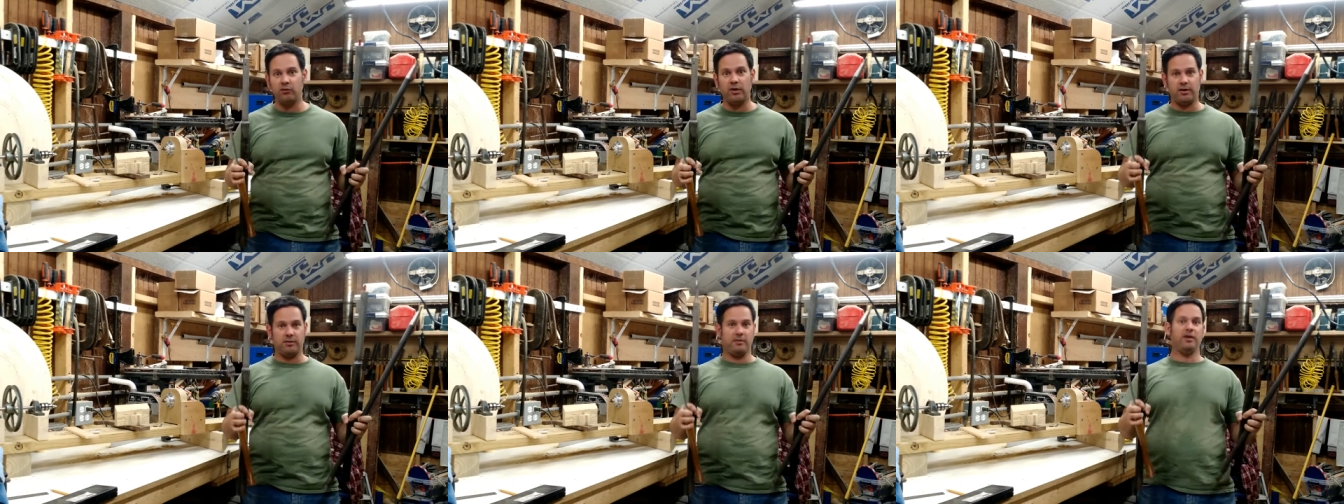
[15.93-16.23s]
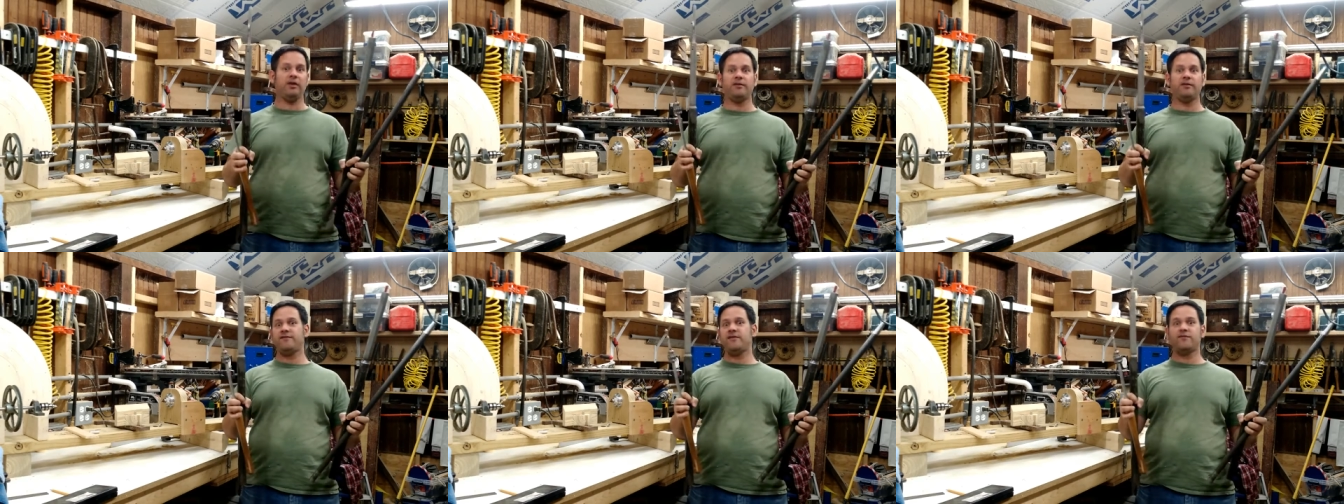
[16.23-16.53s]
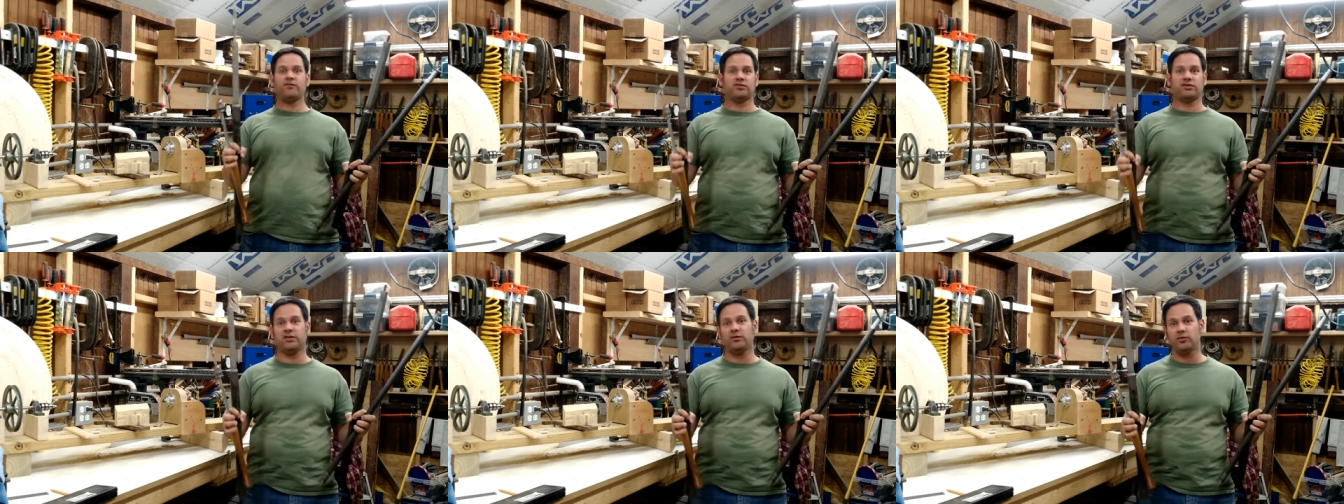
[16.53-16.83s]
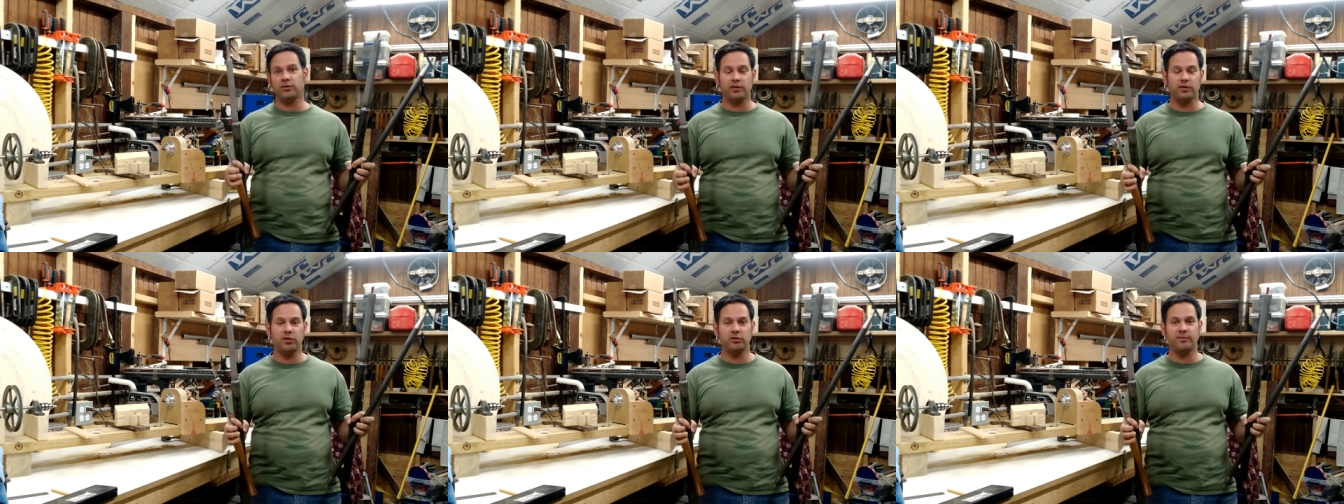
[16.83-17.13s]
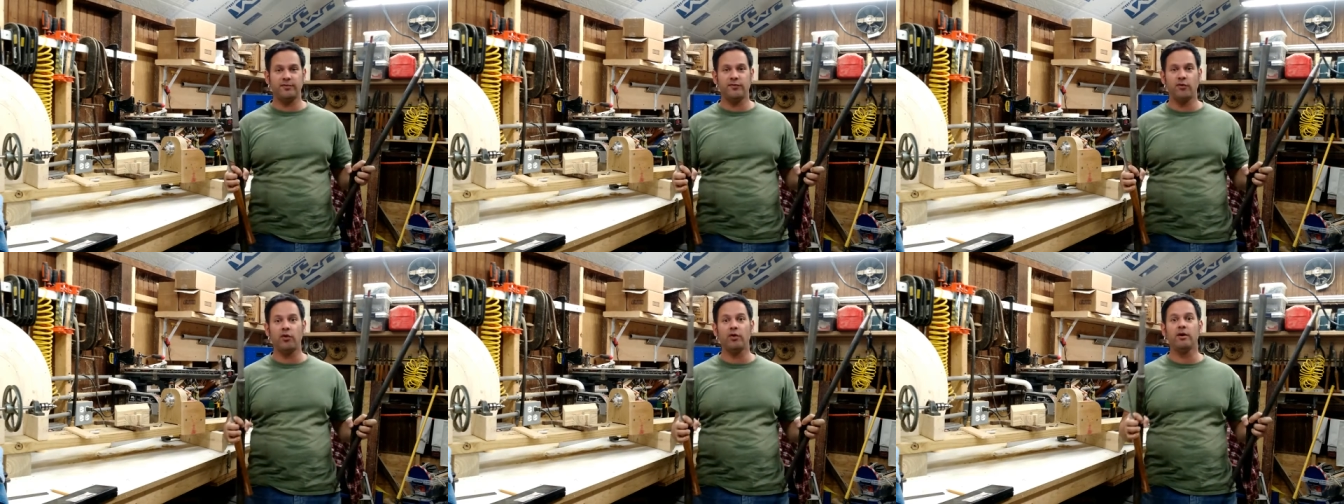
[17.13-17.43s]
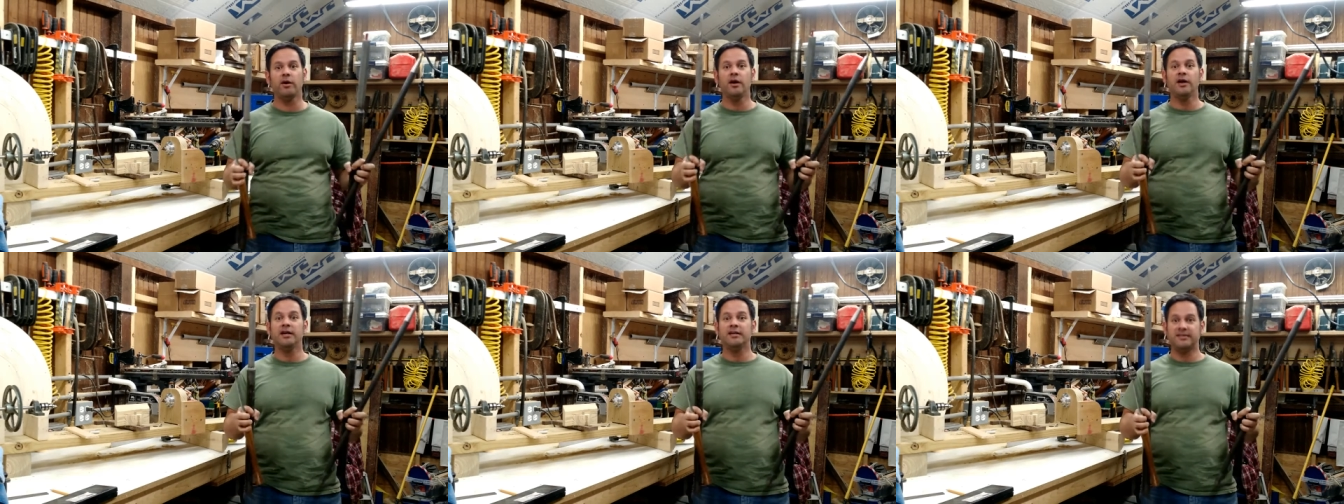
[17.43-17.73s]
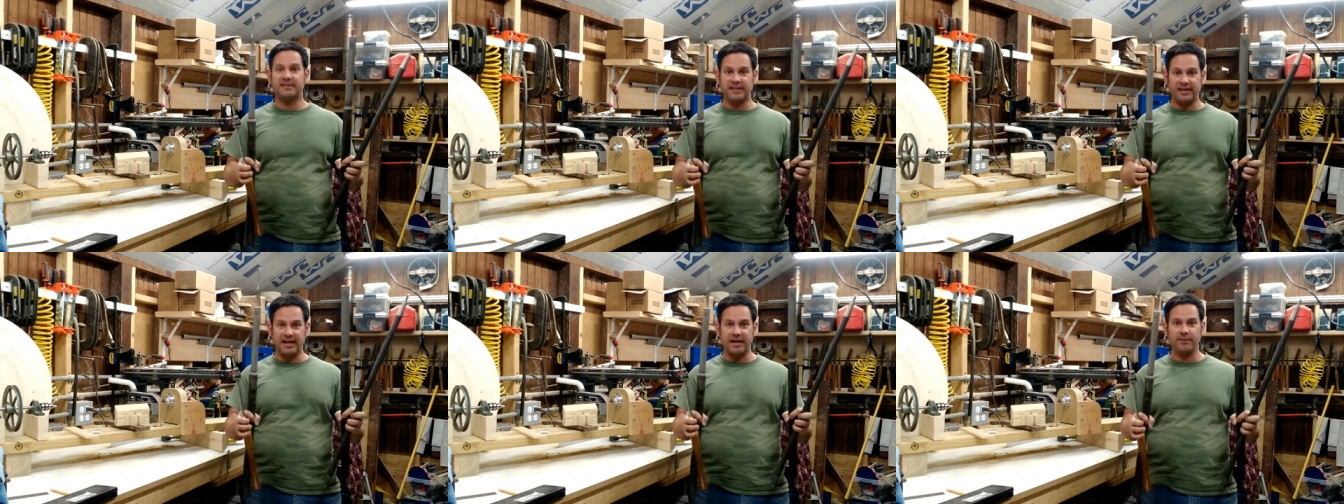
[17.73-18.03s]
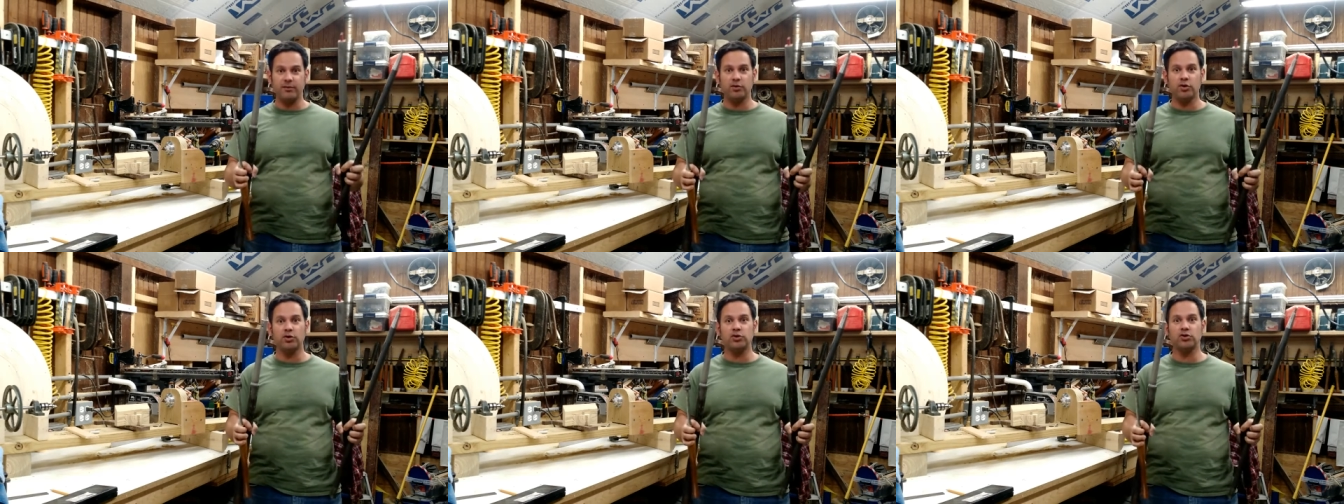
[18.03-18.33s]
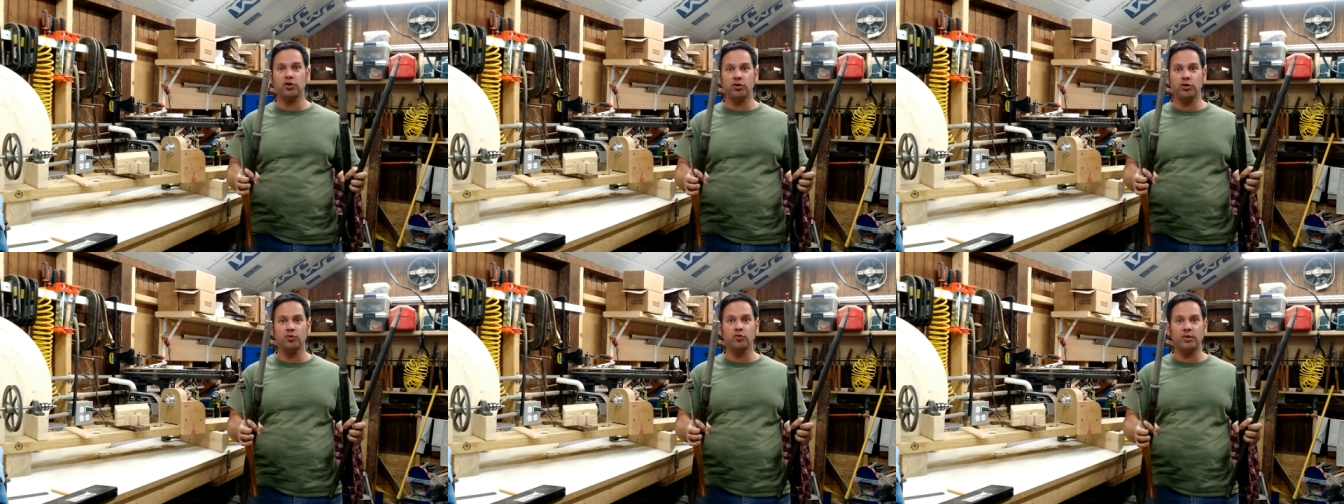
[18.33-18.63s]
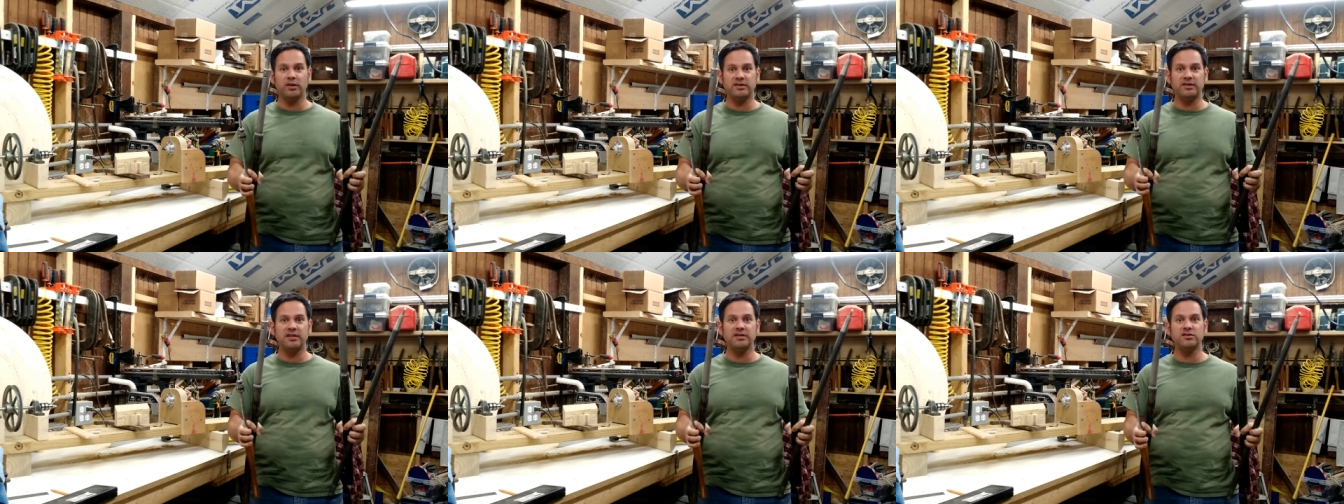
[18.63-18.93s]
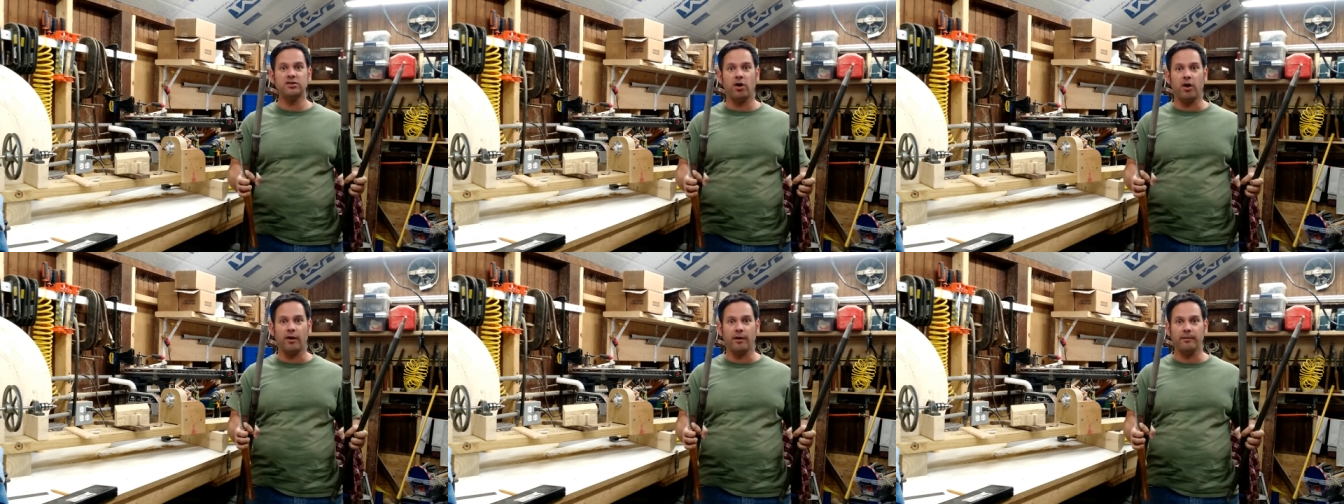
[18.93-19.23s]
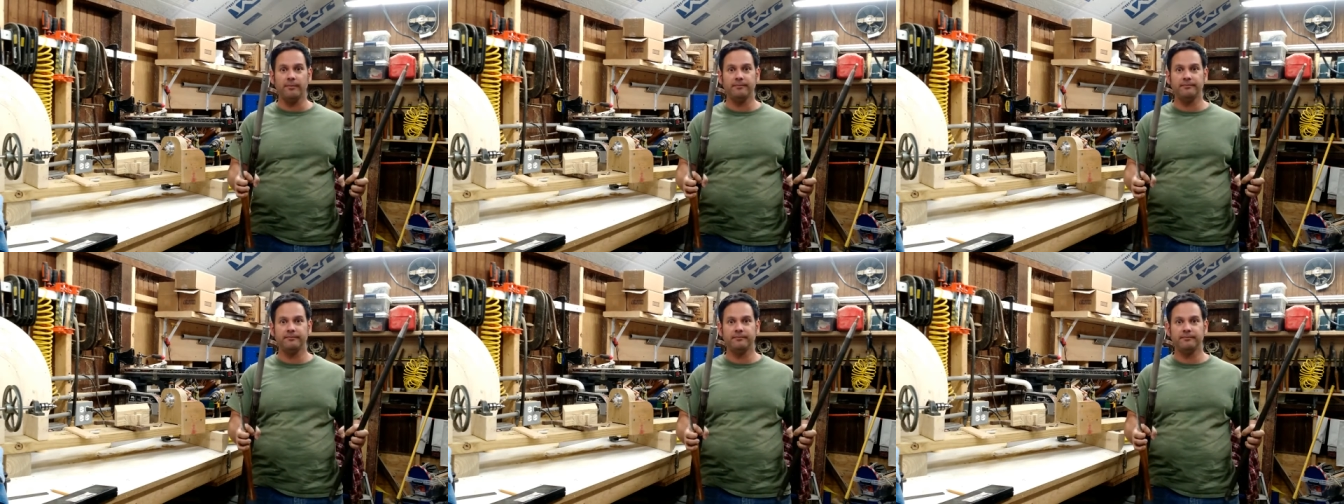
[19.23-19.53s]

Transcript: Well, I've never seen one of those before. Today I'm going to show you what these are.